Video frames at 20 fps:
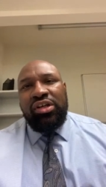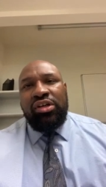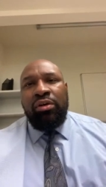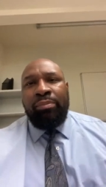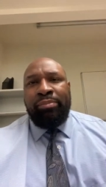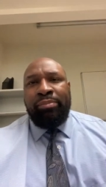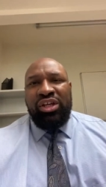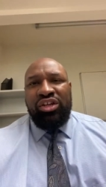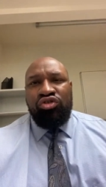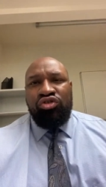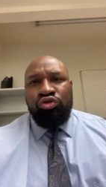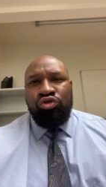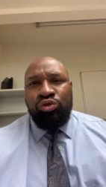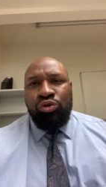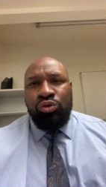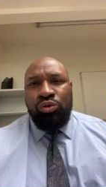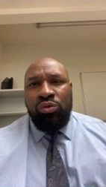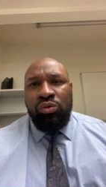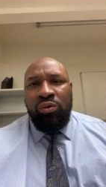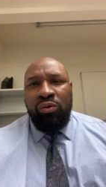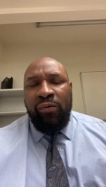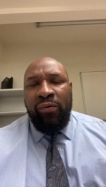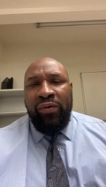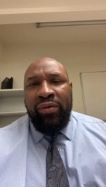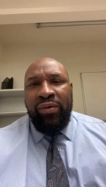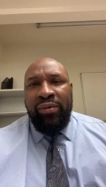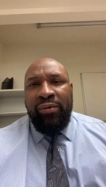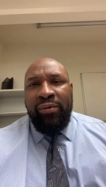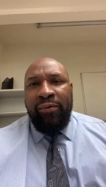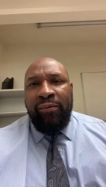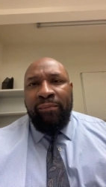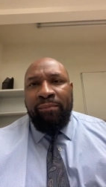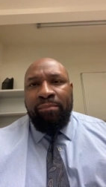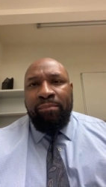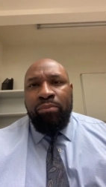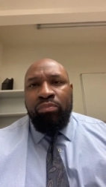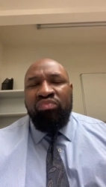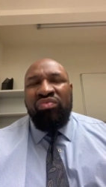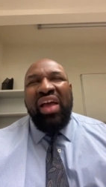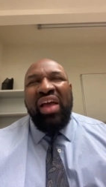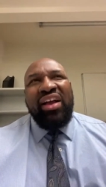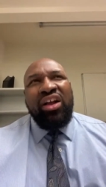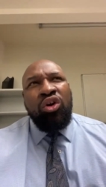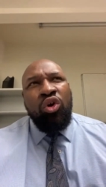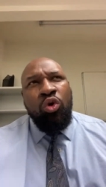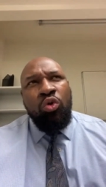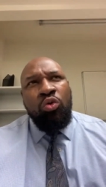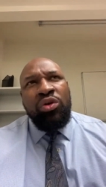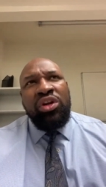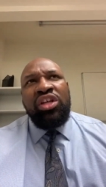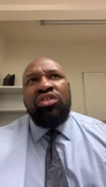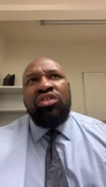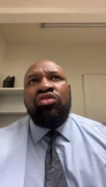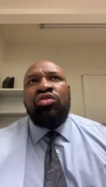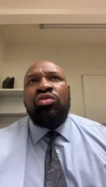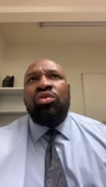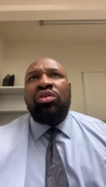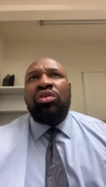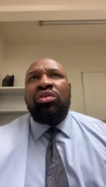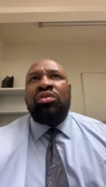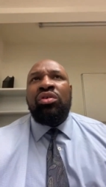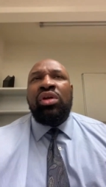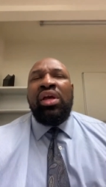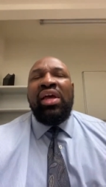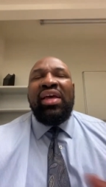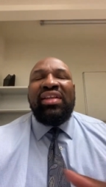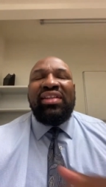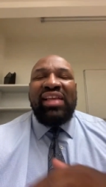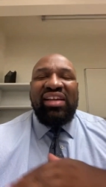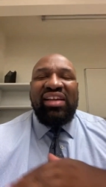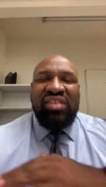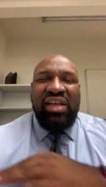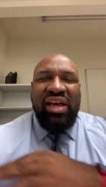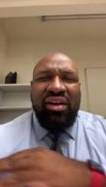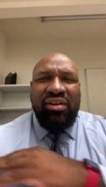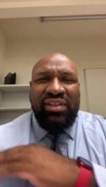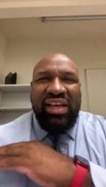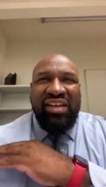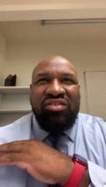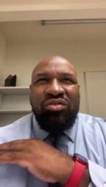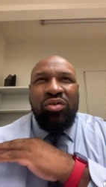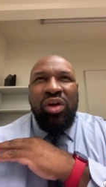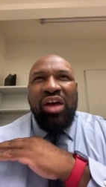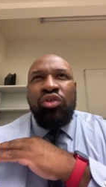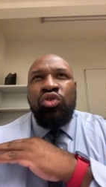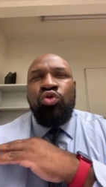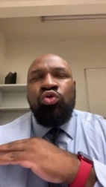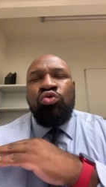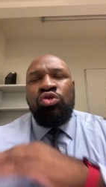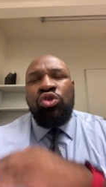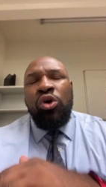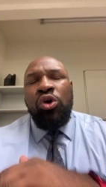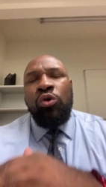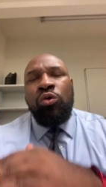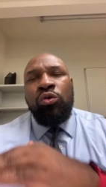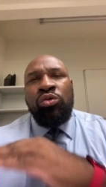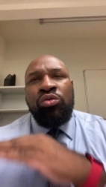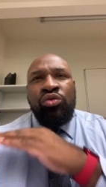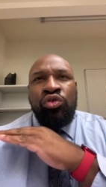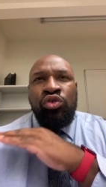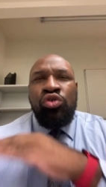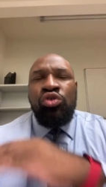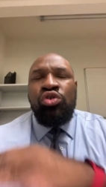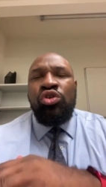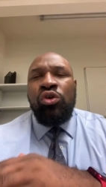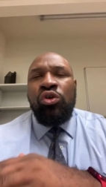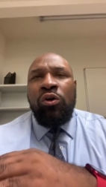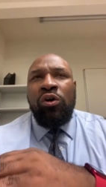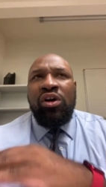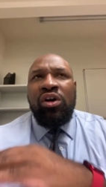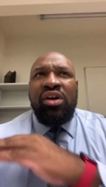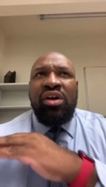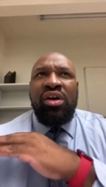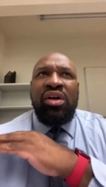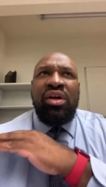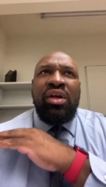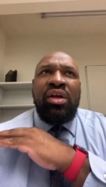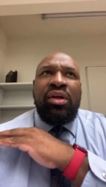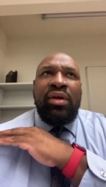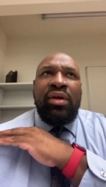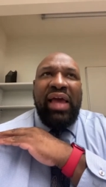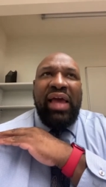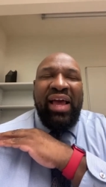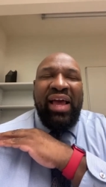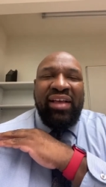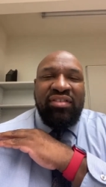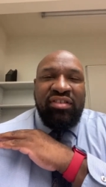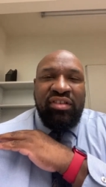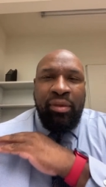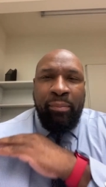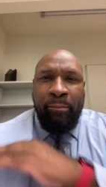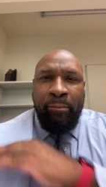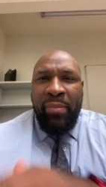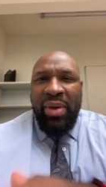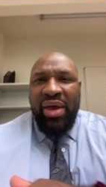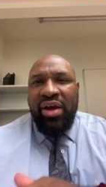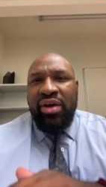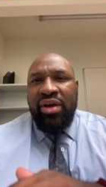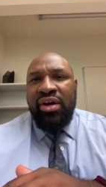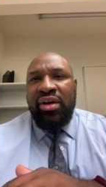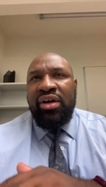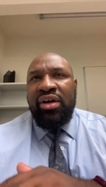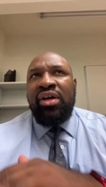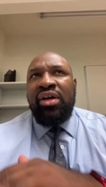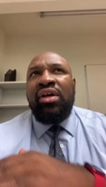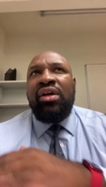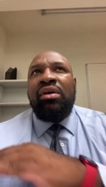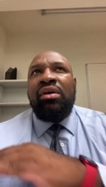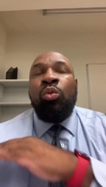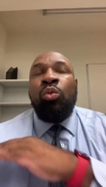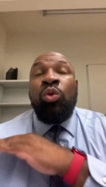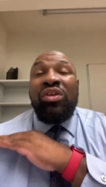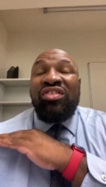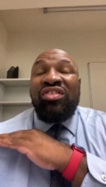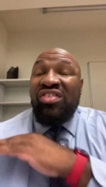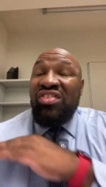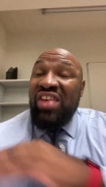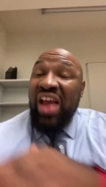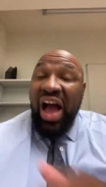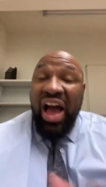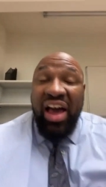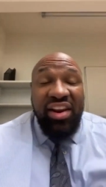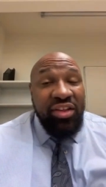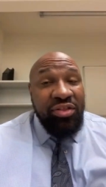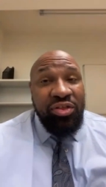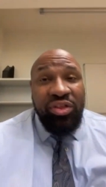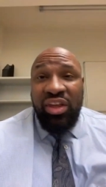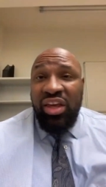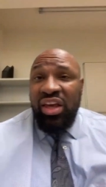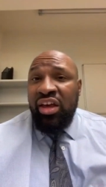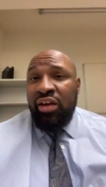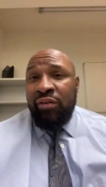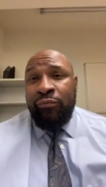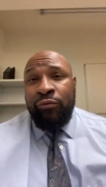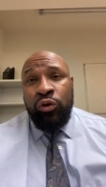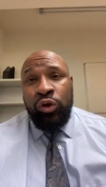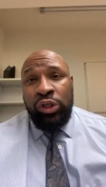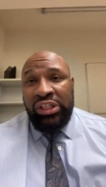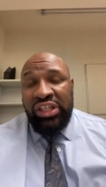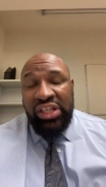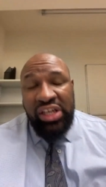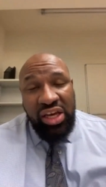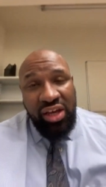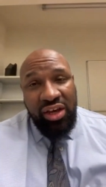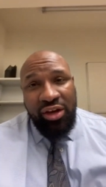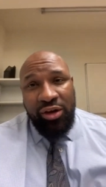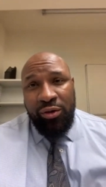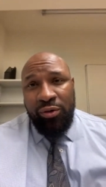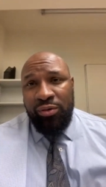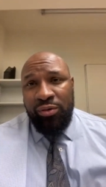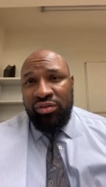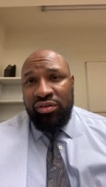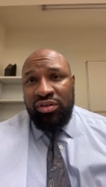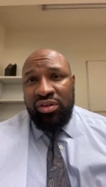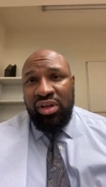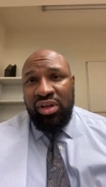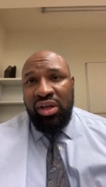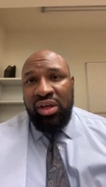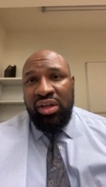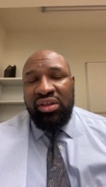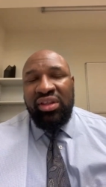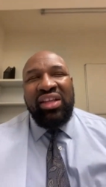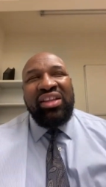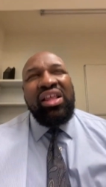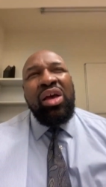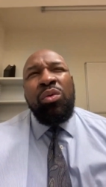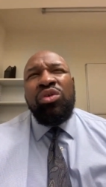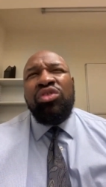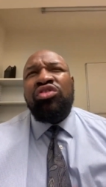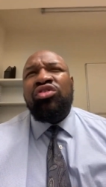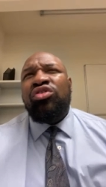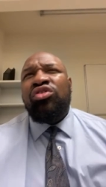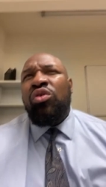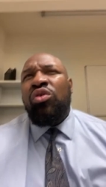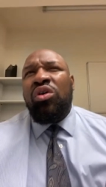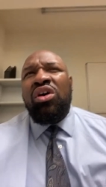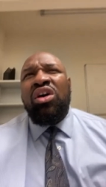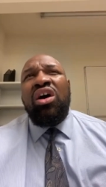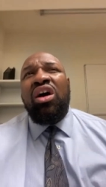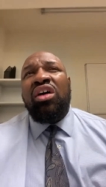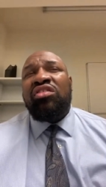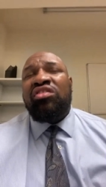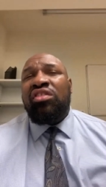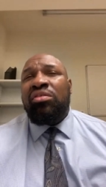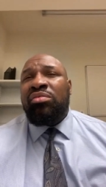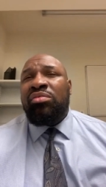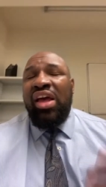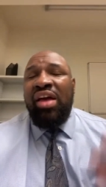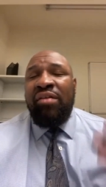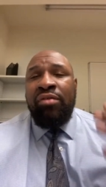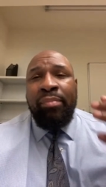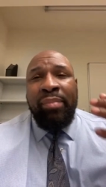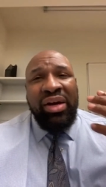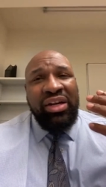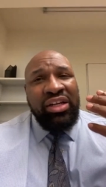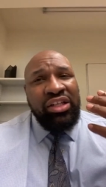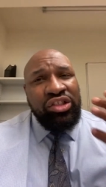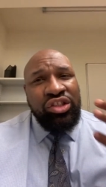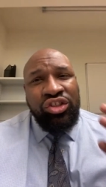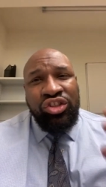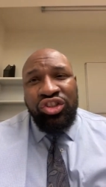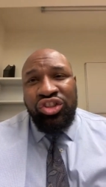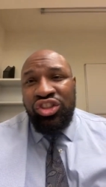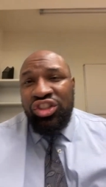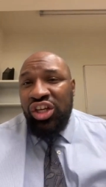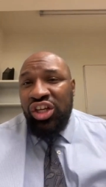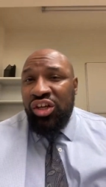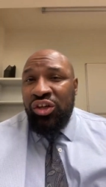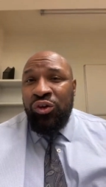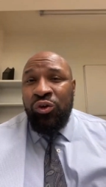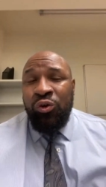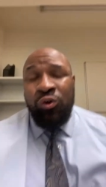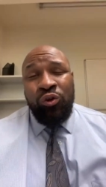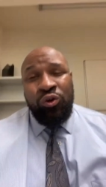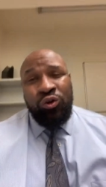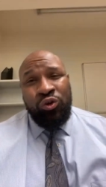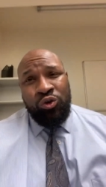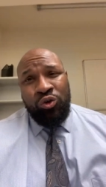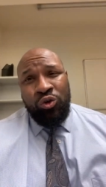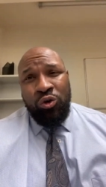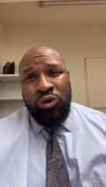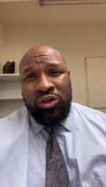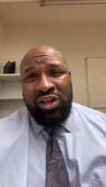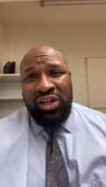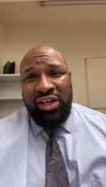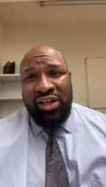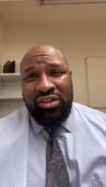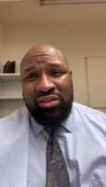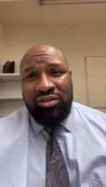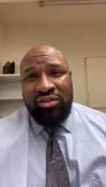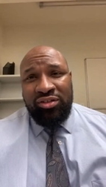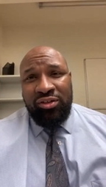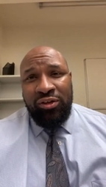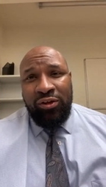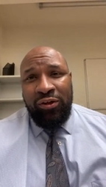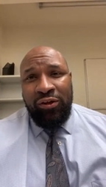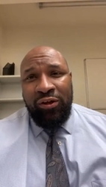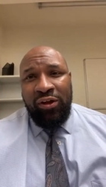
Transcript: could be true. That going into that's how New York as the Mecca was not a thing for years. That they were so accustomed to everybody just shitting on the New York Knicks.